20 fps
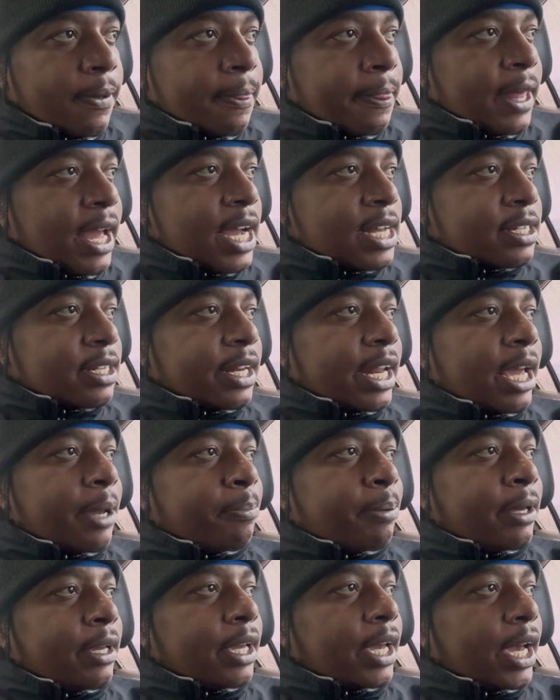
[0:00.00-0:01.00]
as an
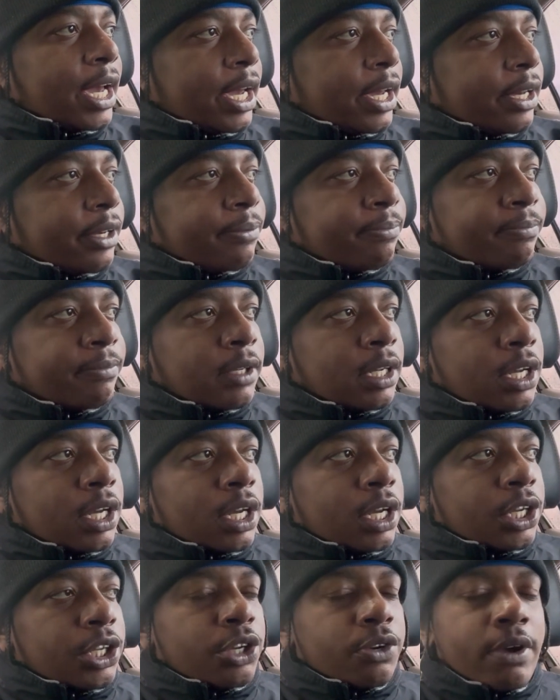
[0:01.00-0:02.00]
APA,
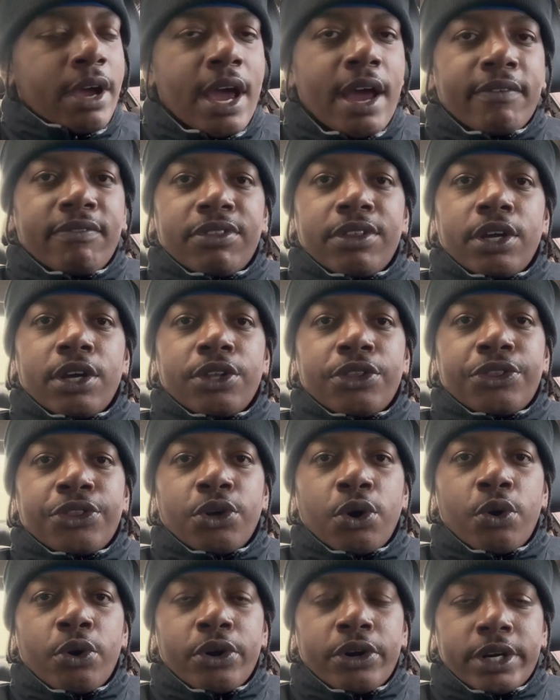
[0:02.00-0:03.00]
you have the
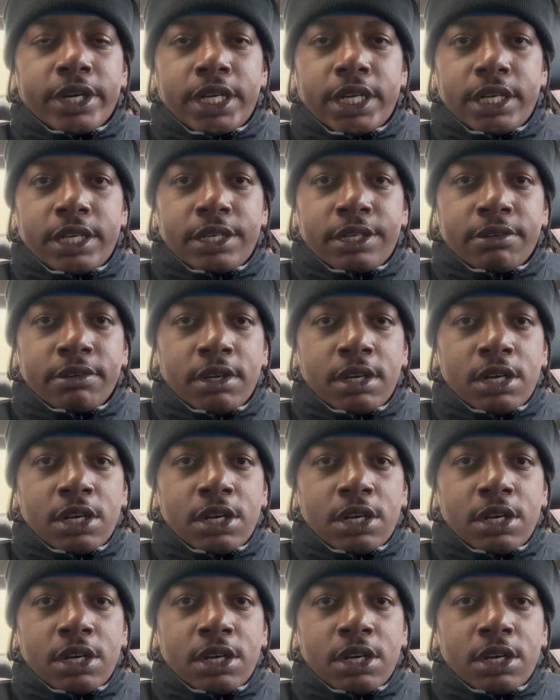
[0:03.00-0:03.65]
authority